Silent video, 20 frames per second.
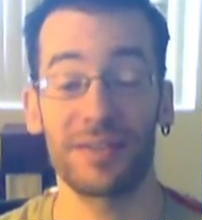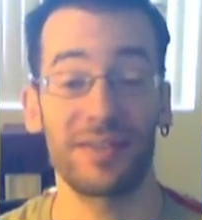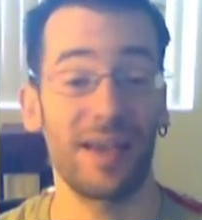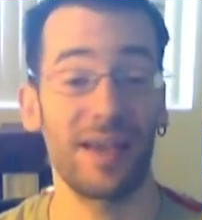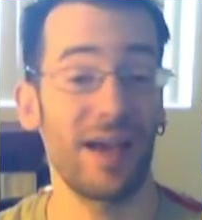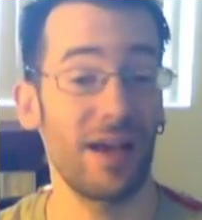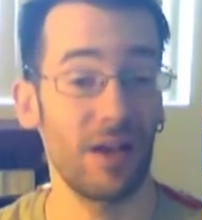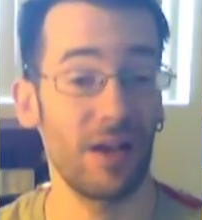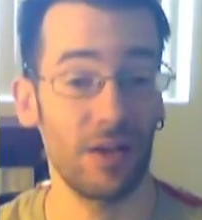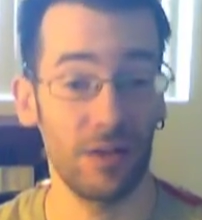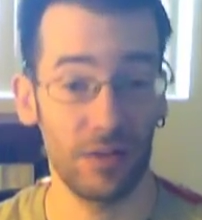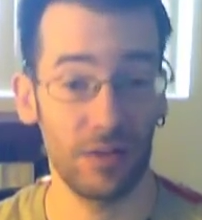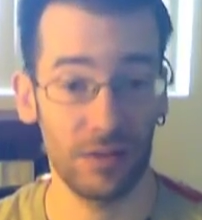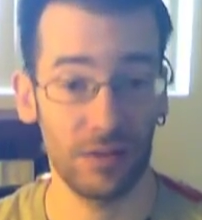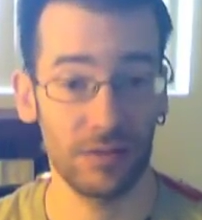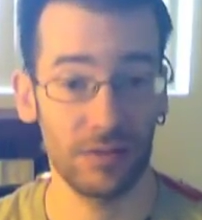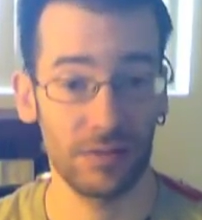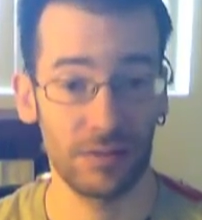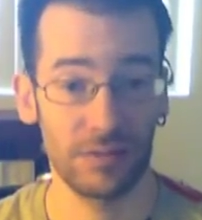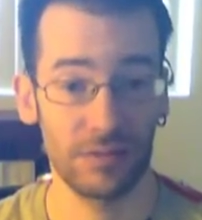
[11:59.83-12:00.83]
tell
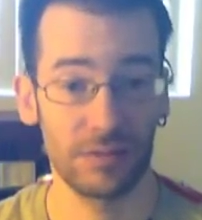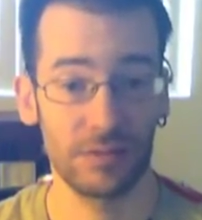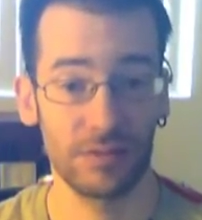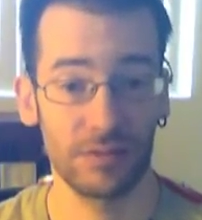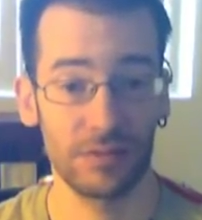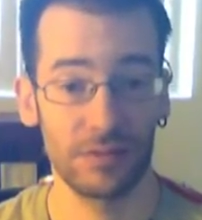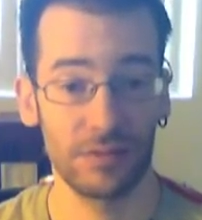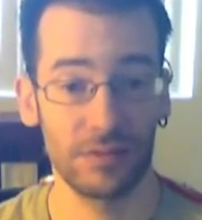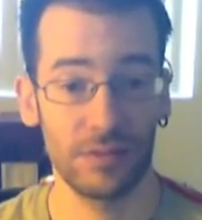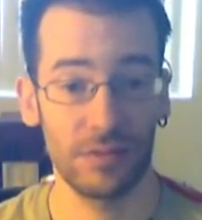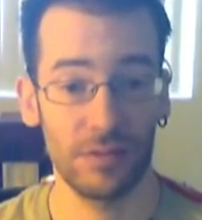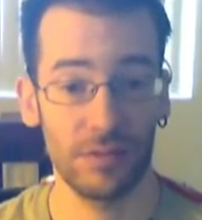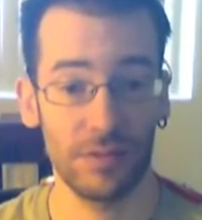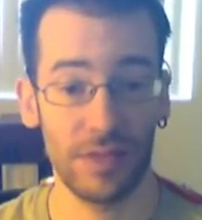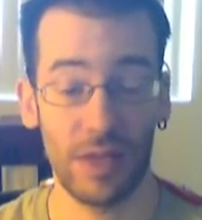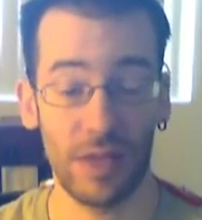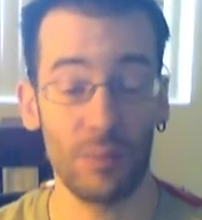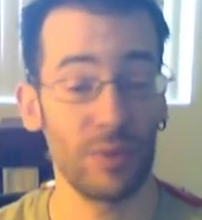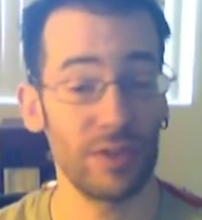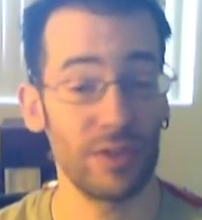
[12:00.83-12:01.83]

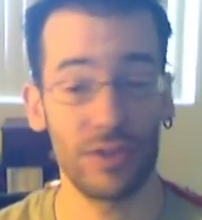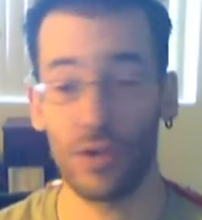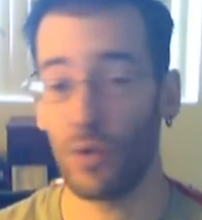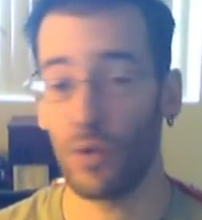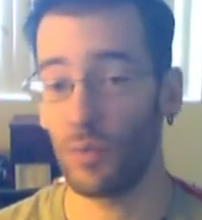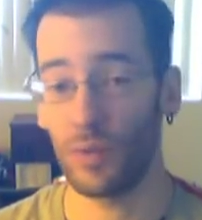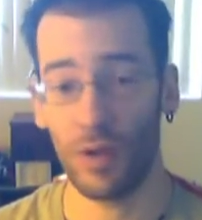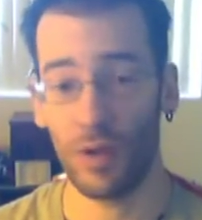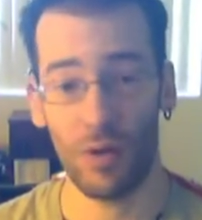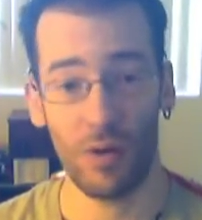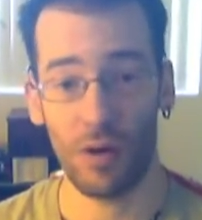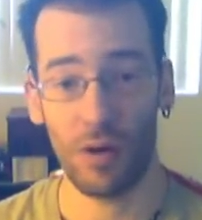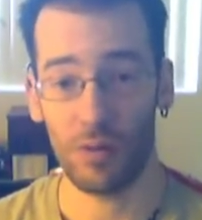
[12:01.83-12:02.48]
that we don't know